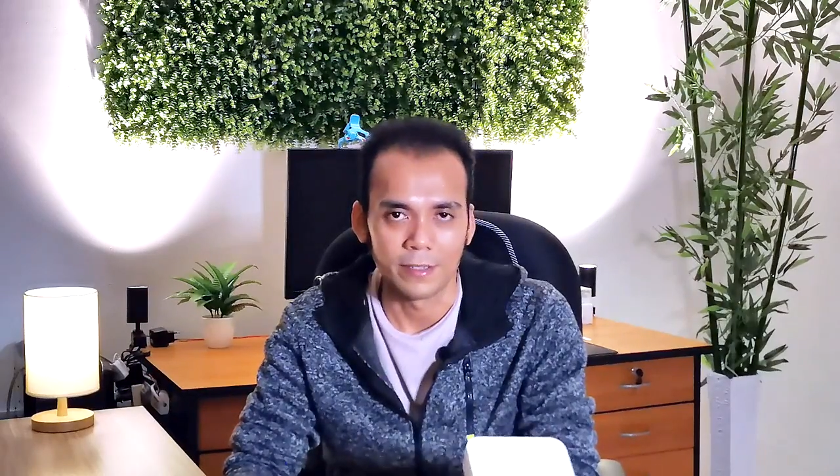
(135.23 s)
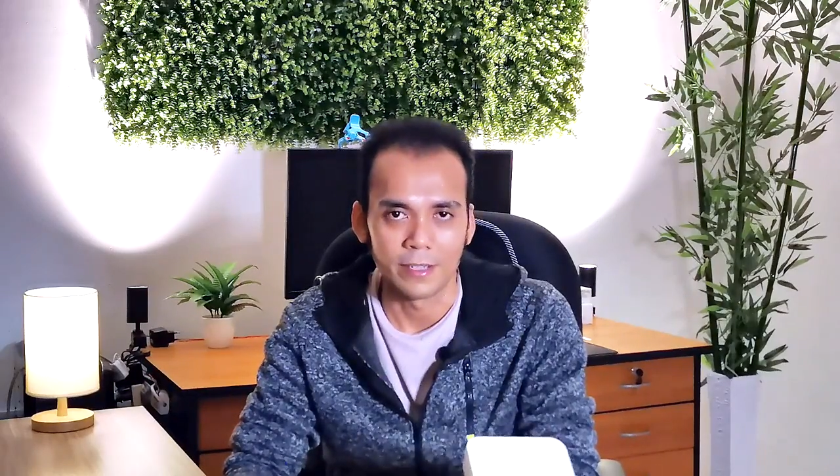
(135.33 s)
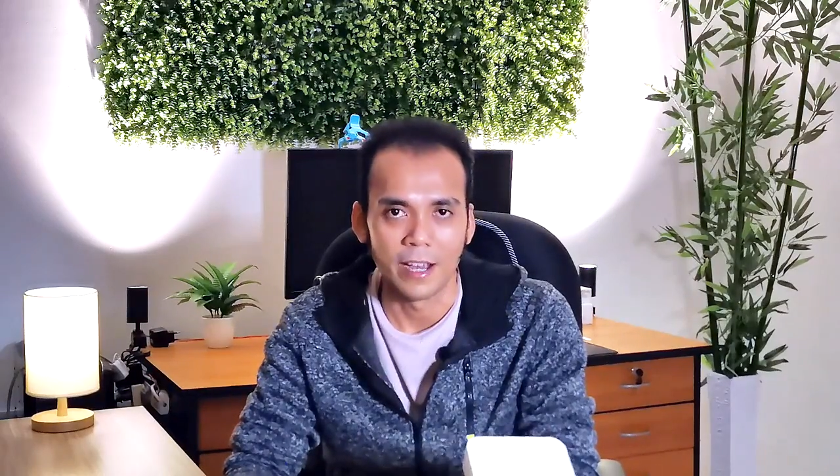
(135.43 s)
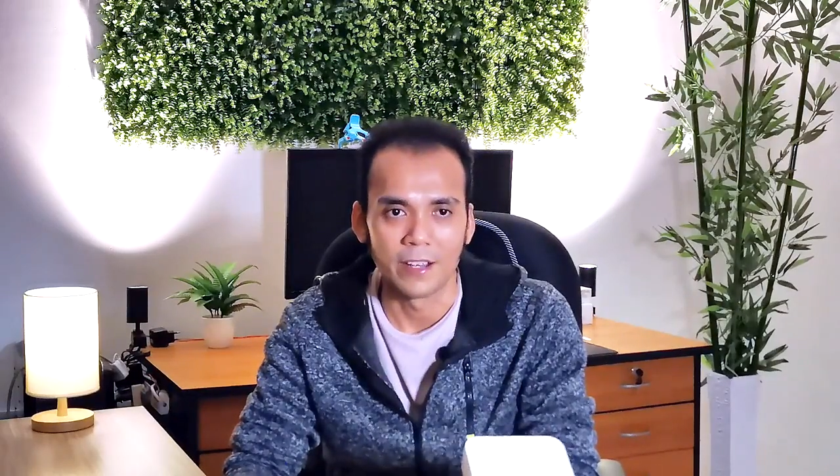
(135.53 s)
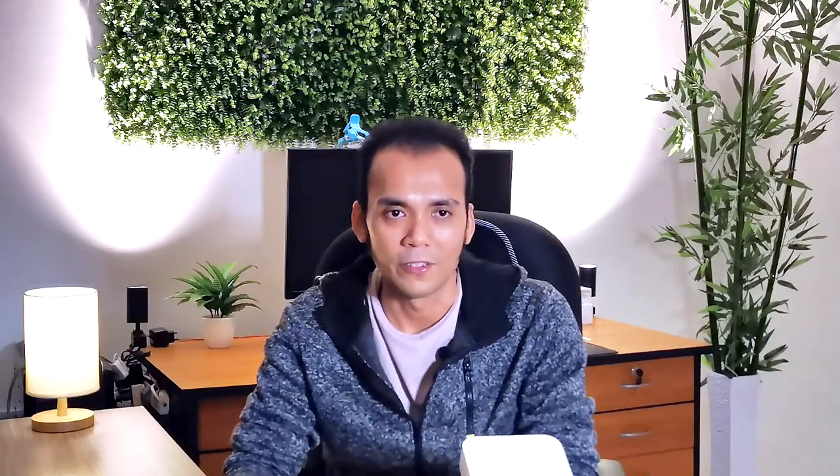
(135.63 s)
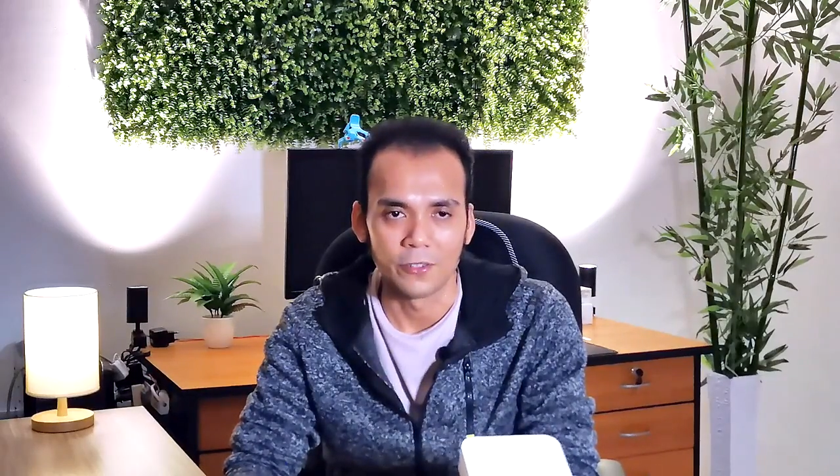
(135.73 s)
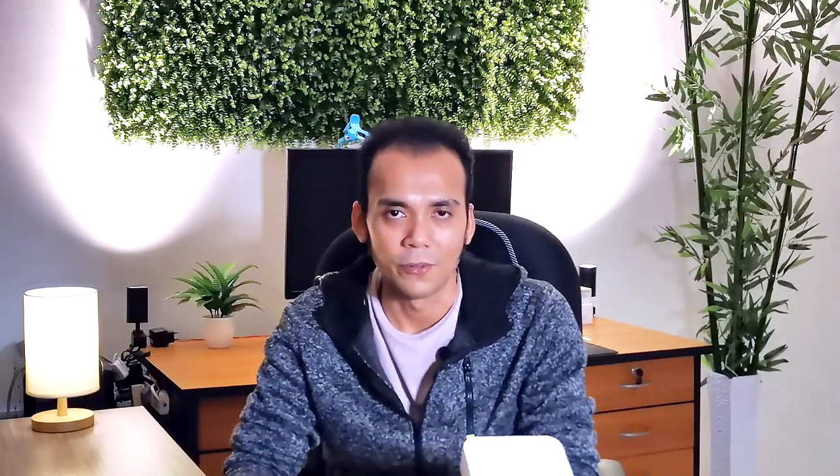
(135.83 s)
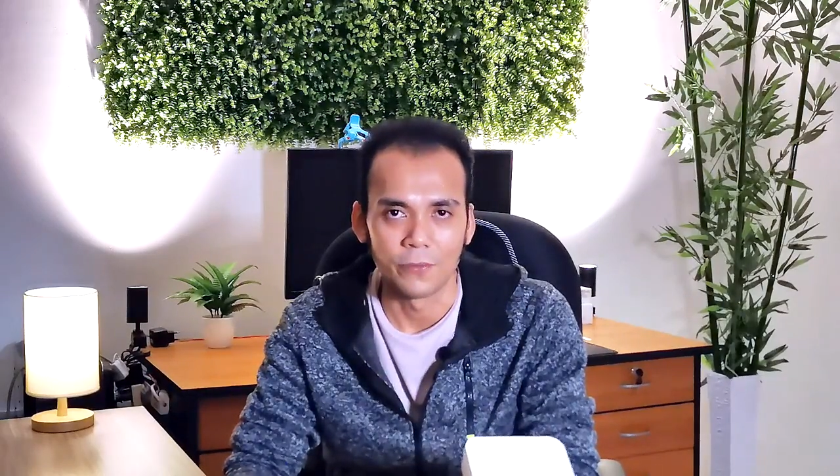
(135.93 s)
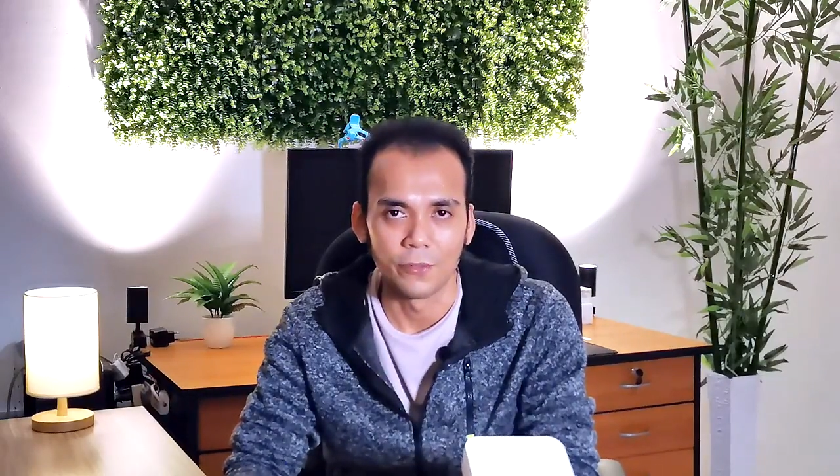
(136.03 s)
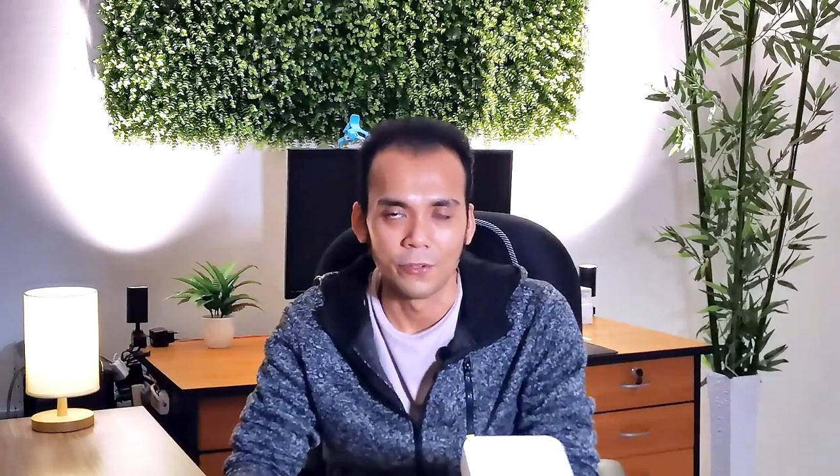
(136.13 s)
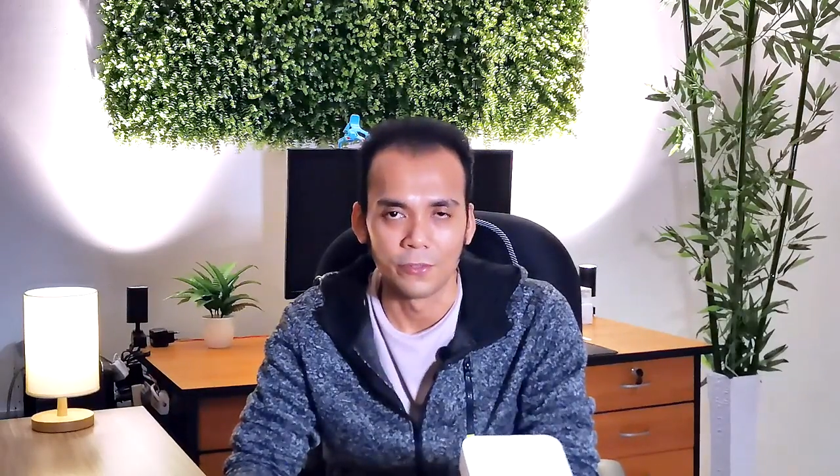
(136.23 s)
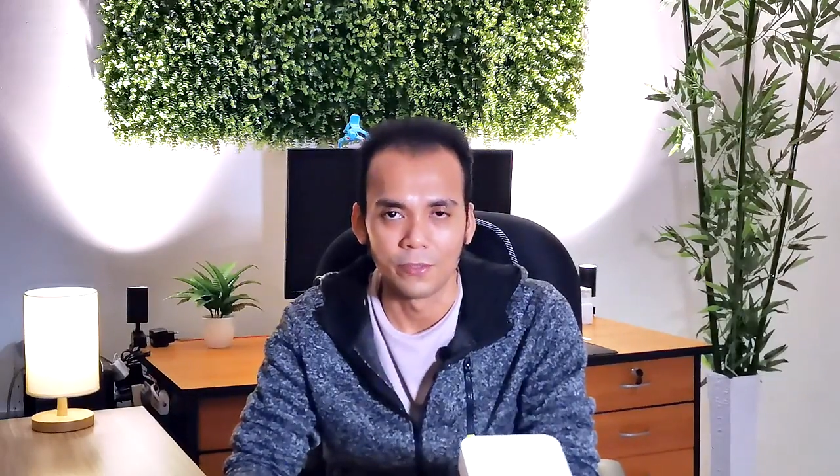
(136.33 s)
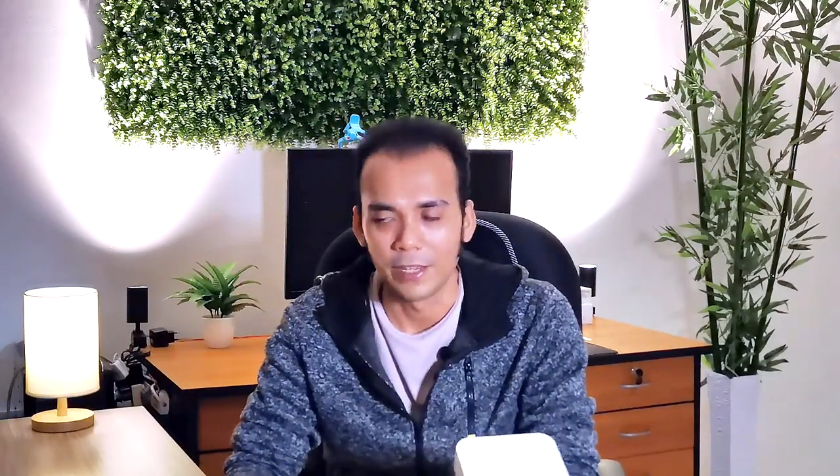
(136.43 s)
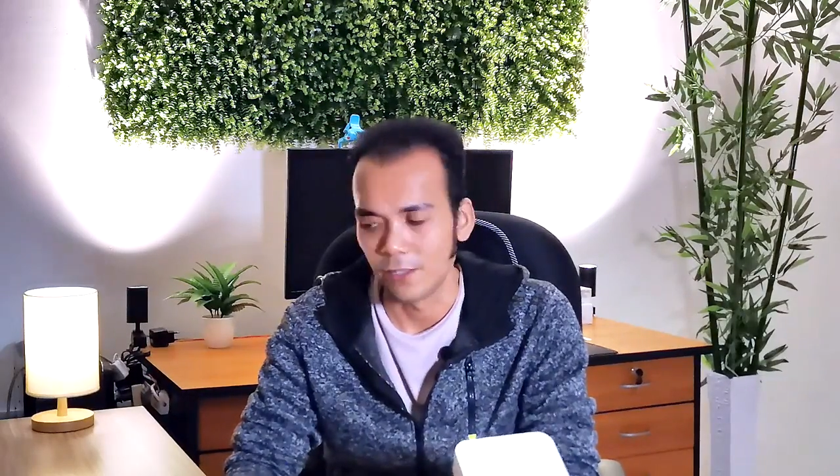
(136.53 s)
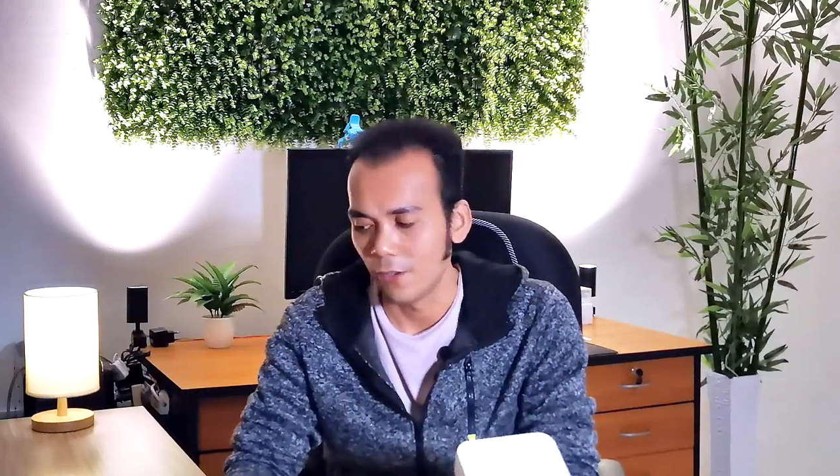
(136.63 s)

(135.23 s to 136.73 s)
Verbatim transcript: charge your phone as